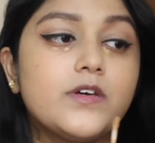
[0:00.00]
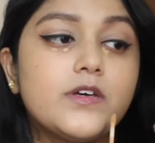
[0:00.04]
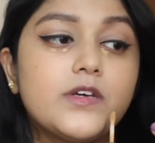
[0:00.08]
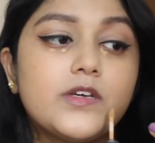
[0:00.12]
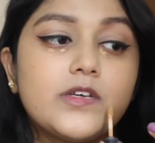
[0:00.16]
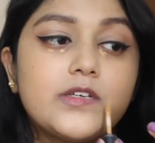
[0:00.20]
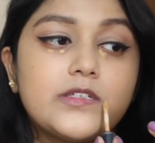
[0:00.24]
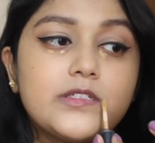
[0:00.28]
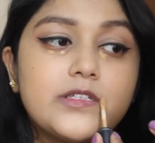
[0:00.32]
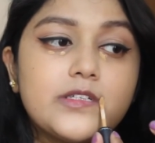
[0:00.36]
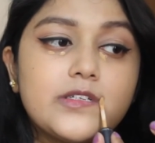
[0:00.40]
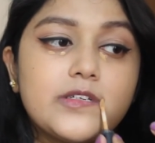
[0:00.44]
A
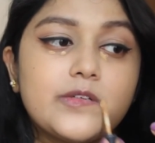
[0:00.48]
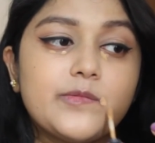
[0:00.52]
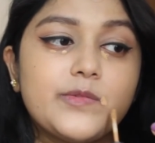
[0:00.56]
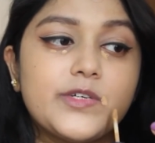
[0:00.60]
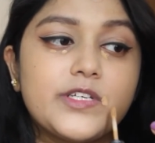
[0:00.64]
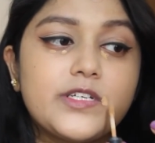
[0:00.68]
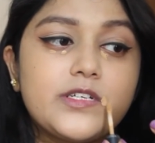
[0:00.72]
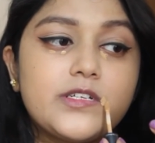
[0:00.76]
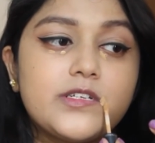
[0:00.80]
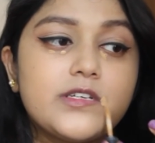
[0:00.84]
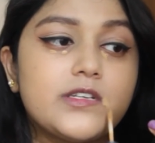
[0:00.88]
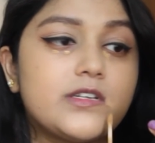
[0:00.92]

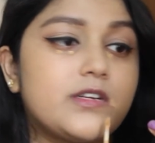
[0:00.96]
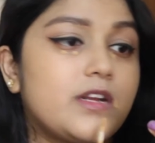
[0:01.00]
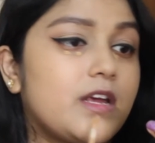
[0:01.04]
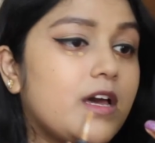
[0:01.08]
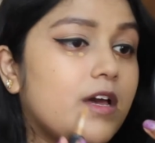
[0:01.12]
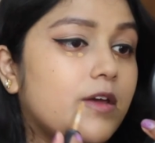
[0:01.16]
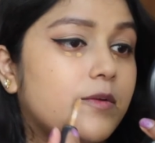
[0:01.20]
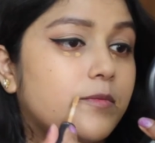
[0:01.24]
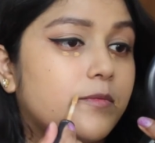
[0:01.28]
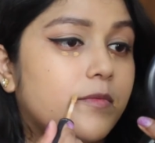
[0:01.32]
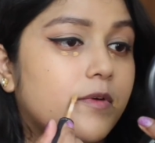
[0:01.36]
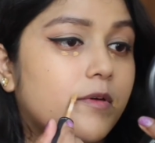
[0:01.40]
bit
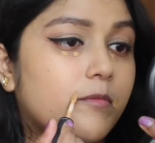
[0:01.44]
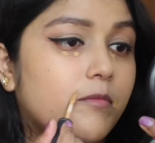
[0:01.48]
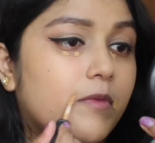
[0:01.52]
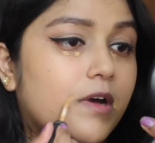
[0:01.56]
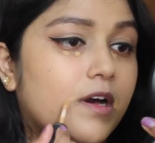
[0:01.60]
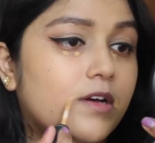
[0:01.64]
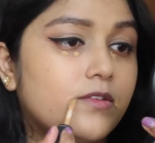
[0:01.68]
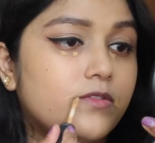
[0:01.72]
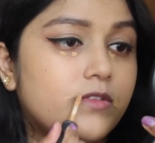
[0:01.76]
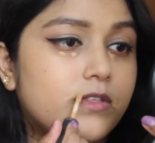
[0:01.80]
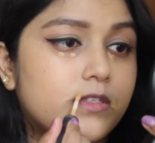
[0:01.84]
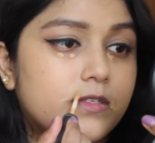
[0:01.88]
along the
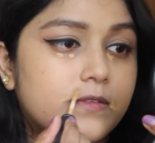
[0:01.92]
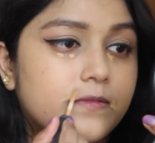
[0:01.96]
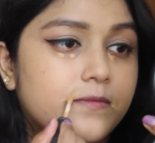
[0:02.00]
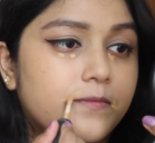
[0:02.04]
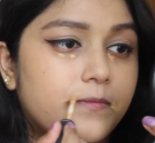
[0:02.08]
mouth.